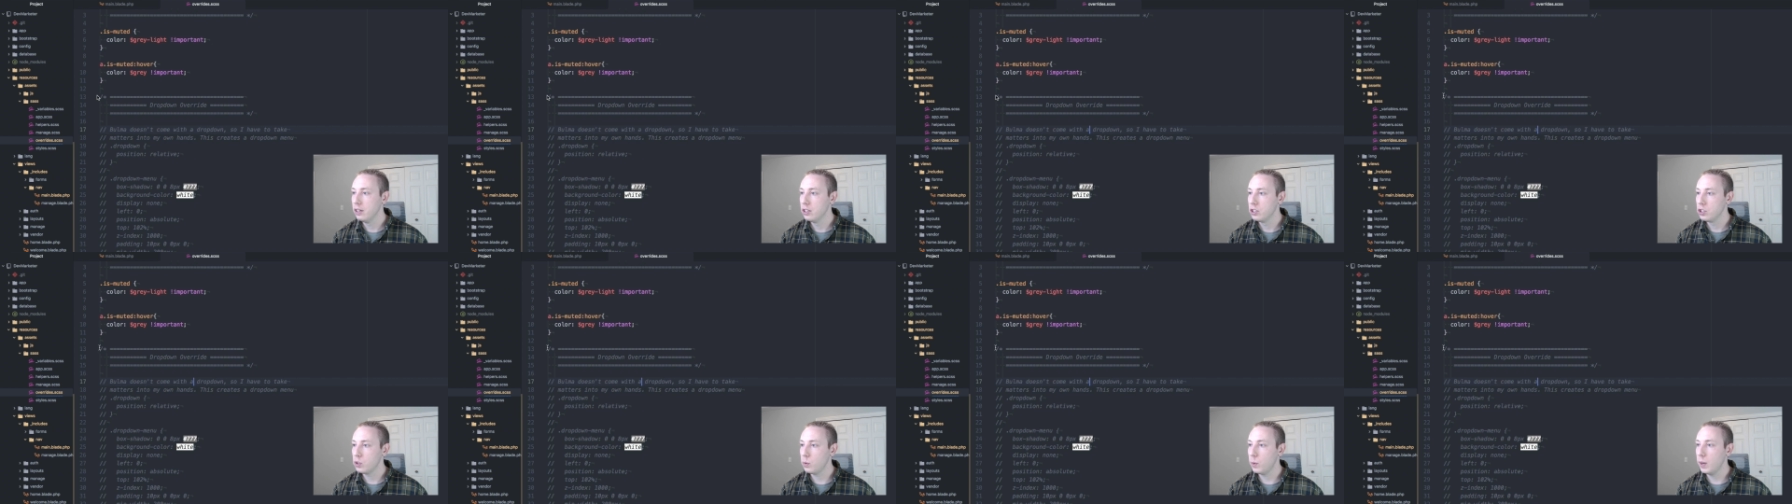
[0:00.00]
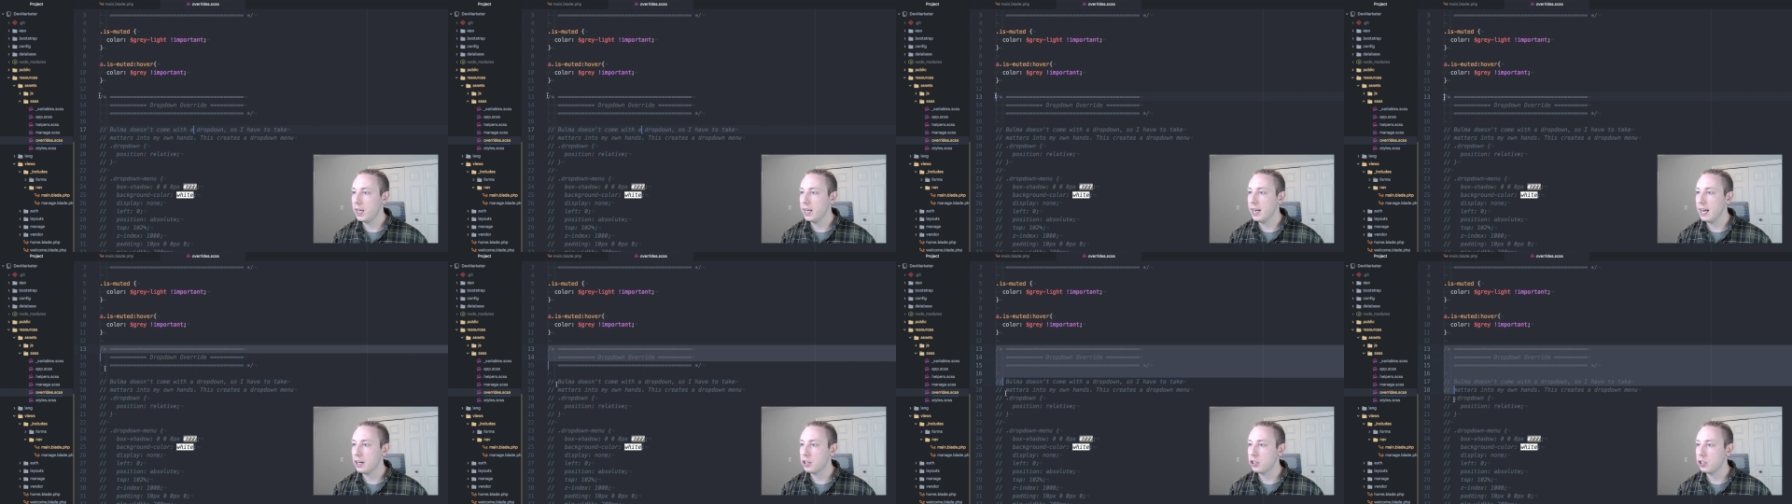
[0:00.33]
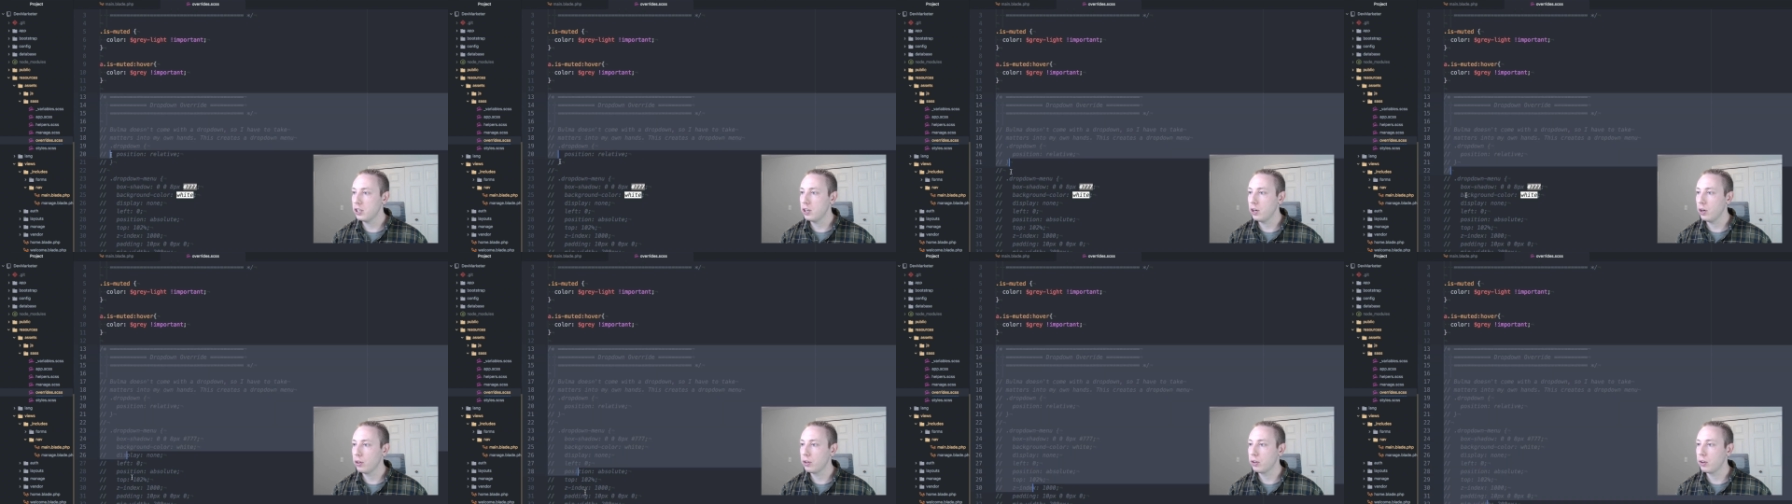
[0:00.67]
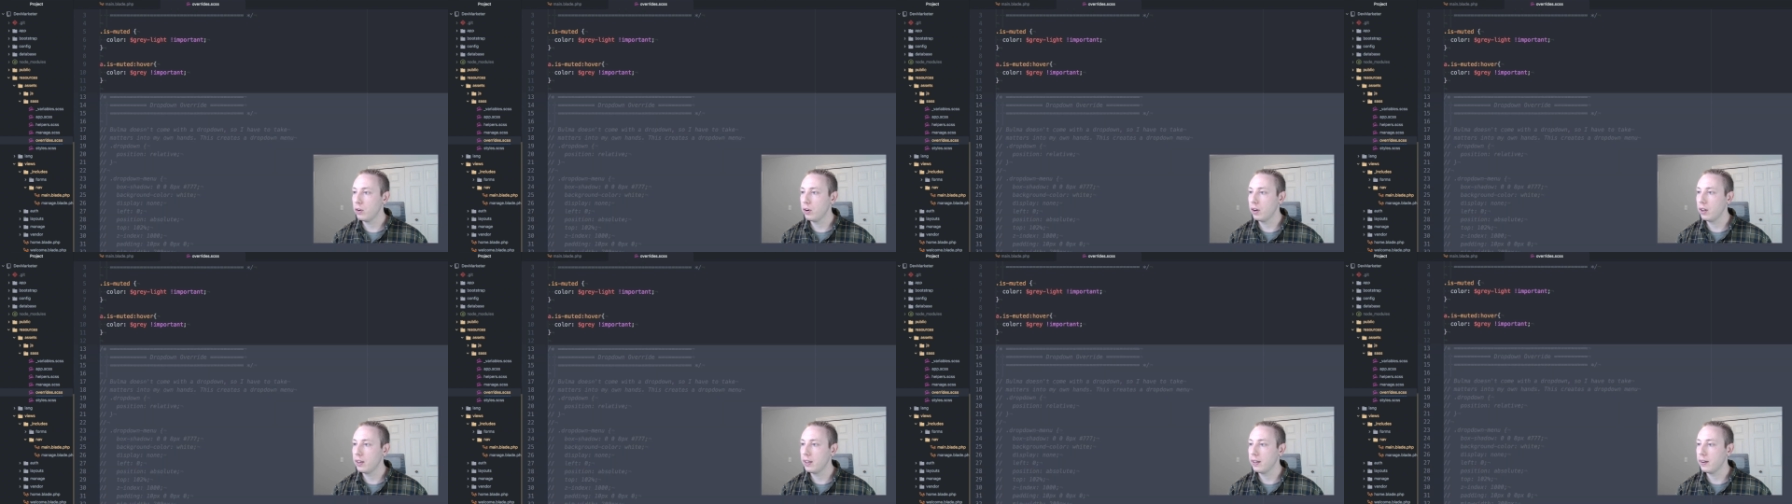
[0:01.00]
So we can actually go
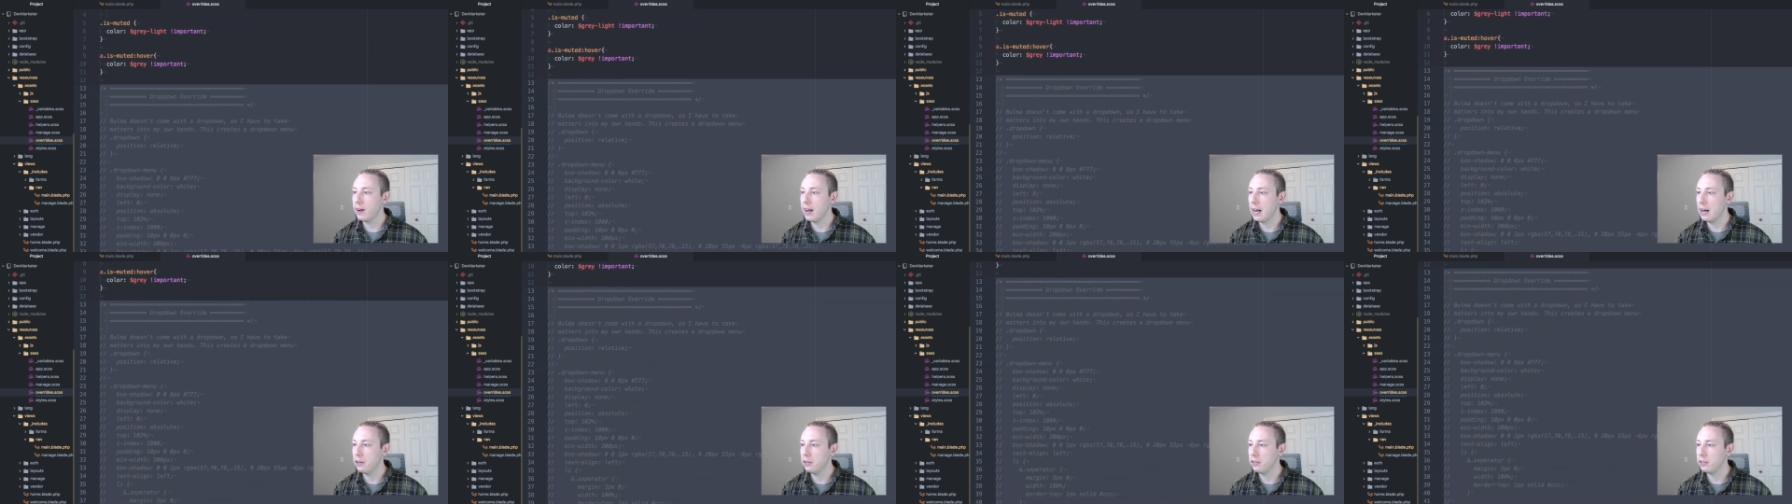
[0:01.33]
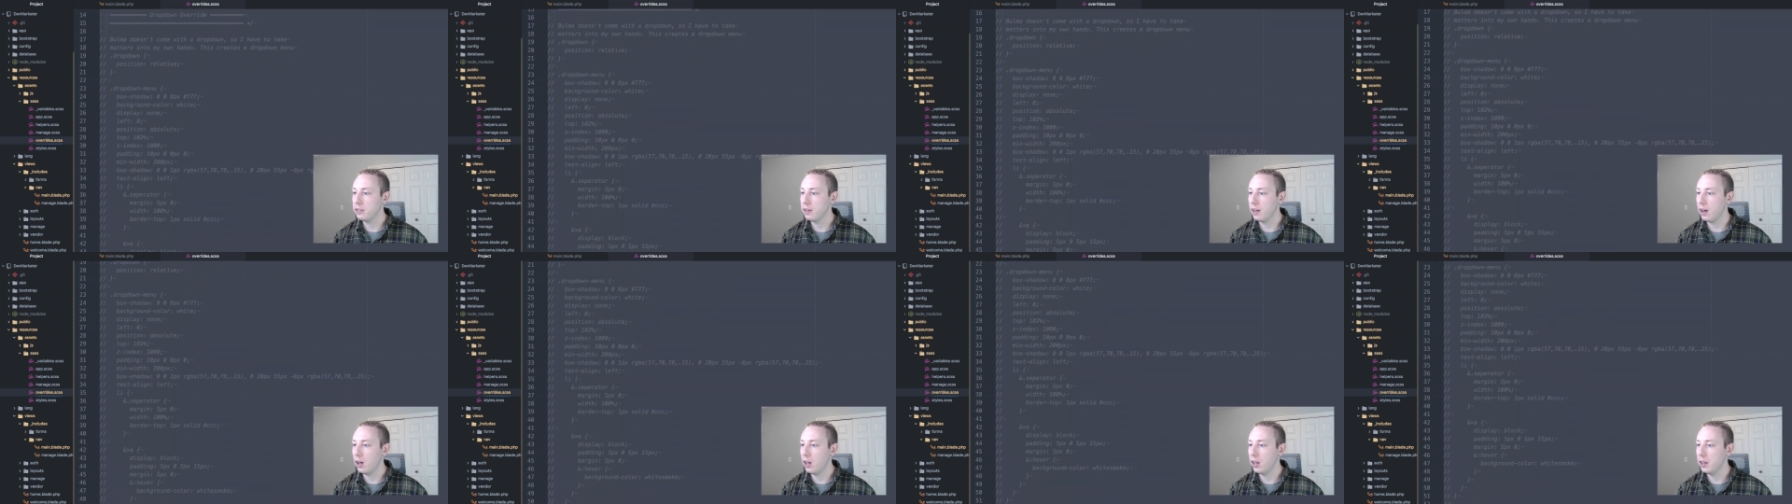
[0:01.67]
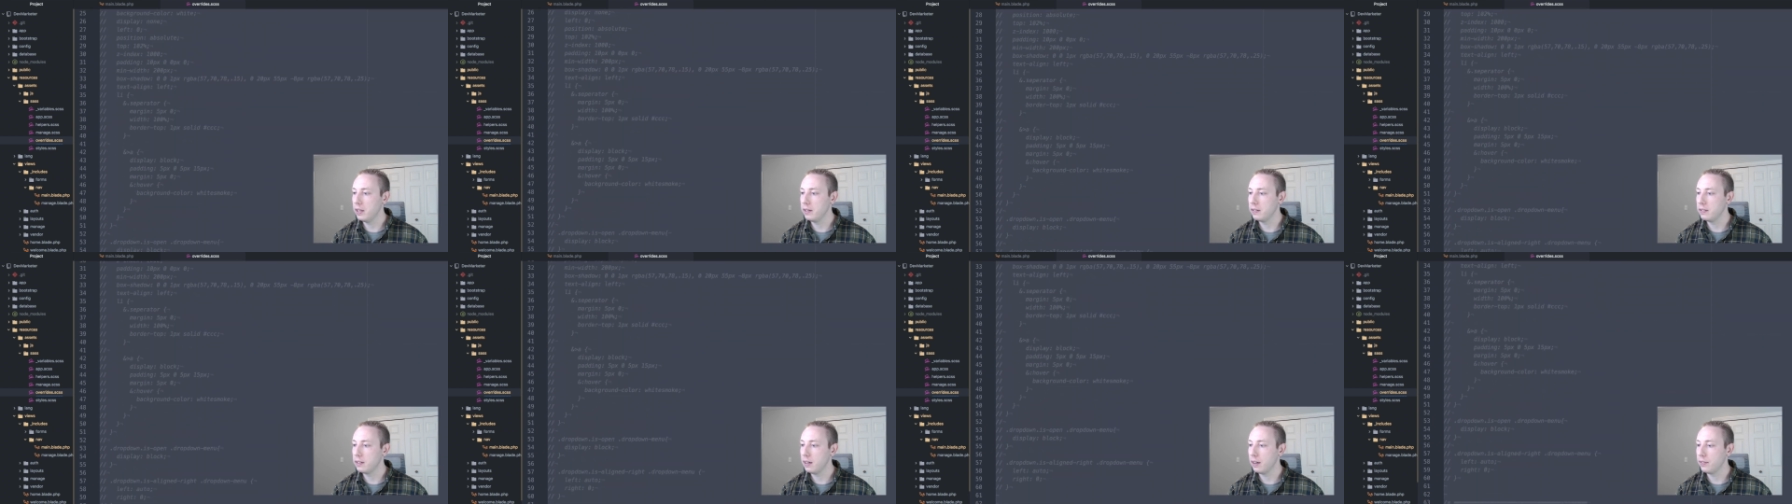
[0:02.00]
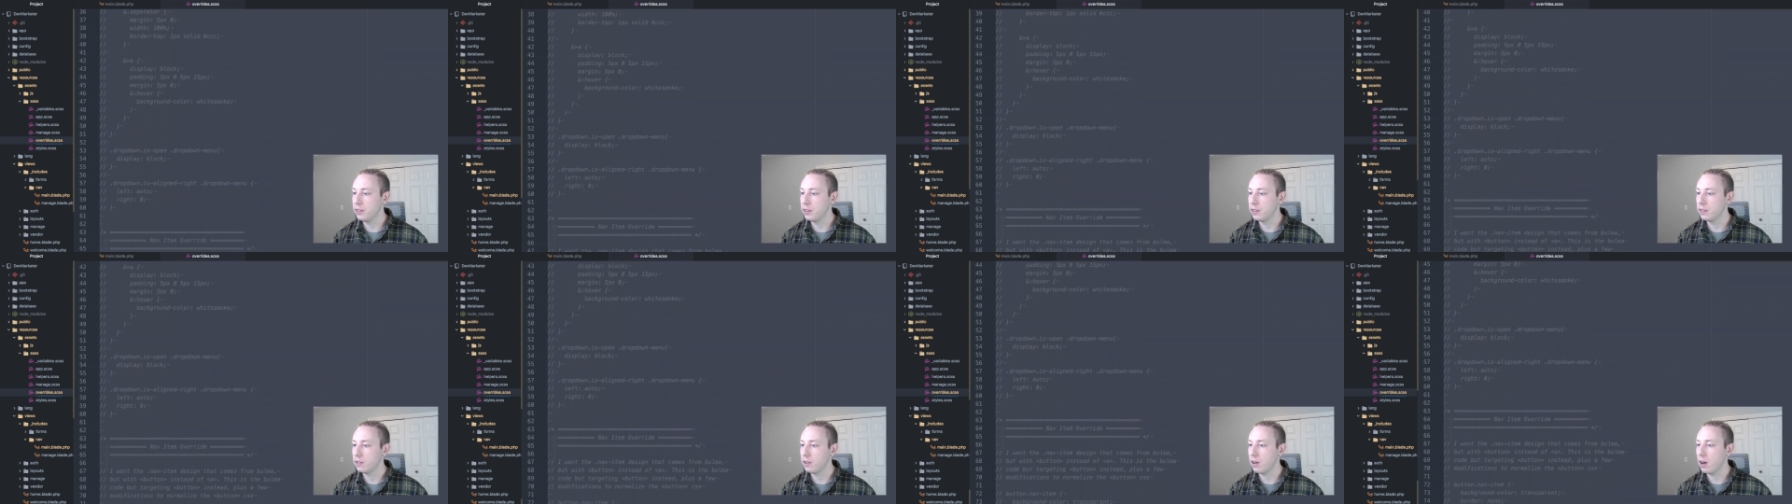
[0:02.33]
through and clear out all this
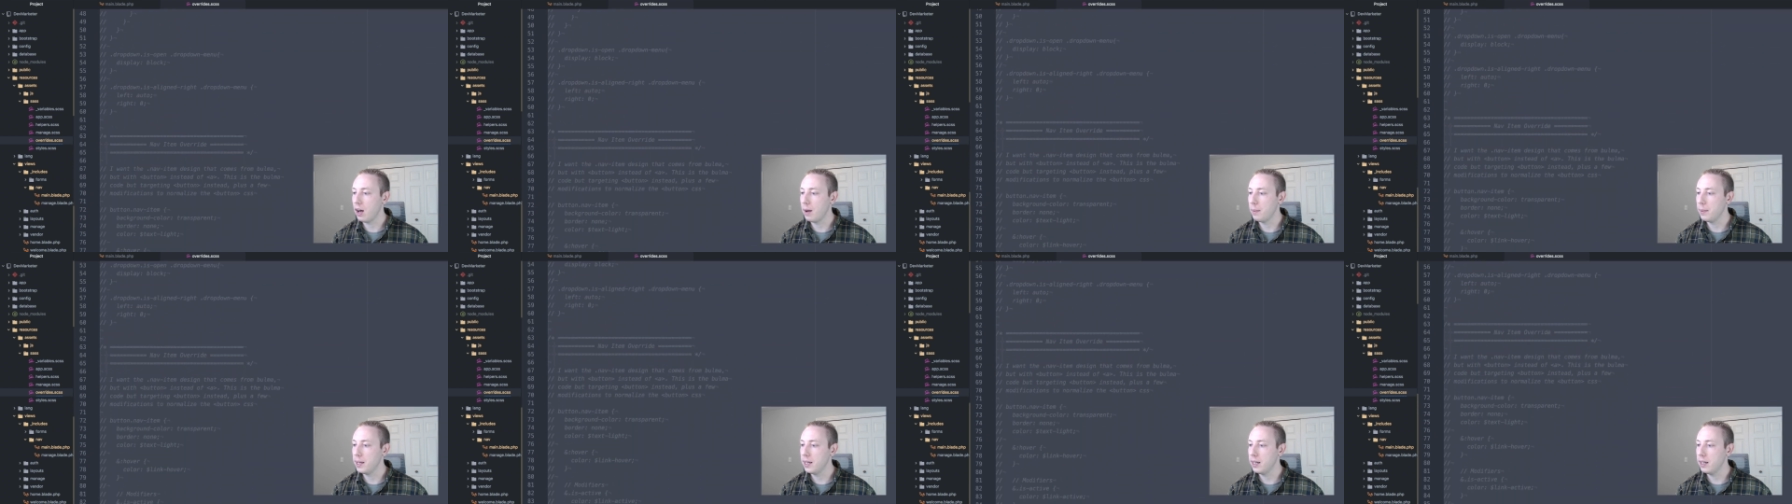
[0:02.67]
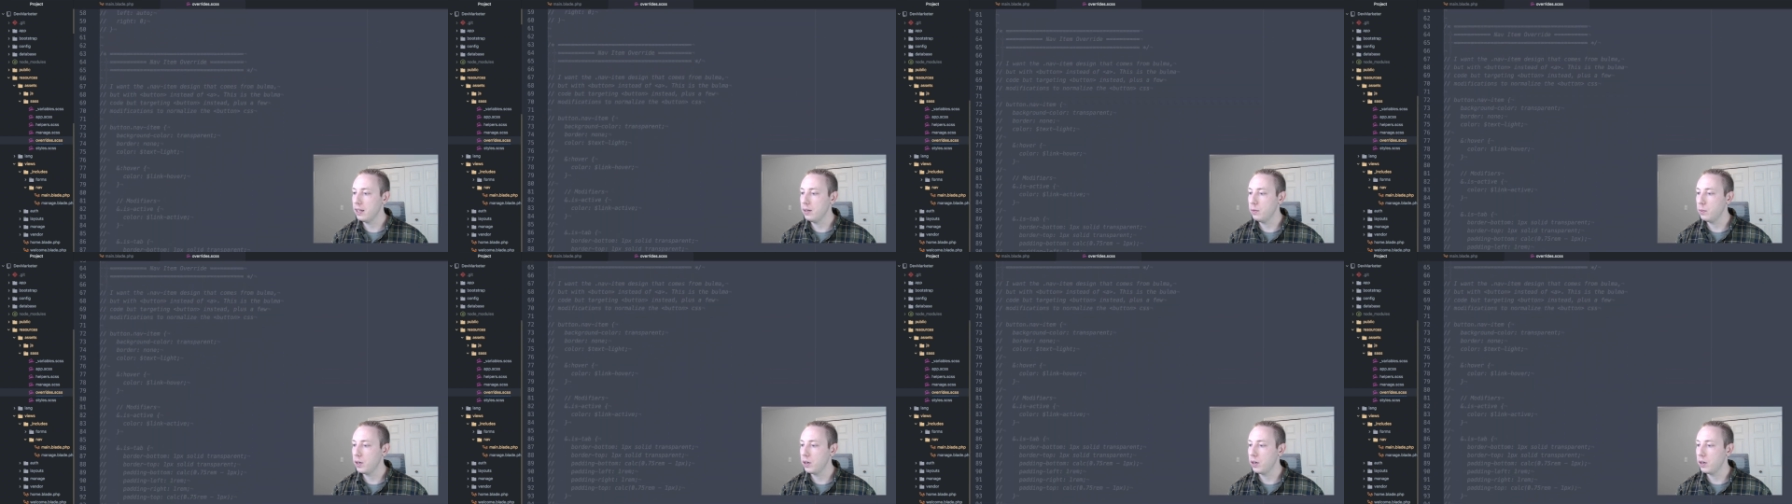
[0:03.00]
stuff that's commented.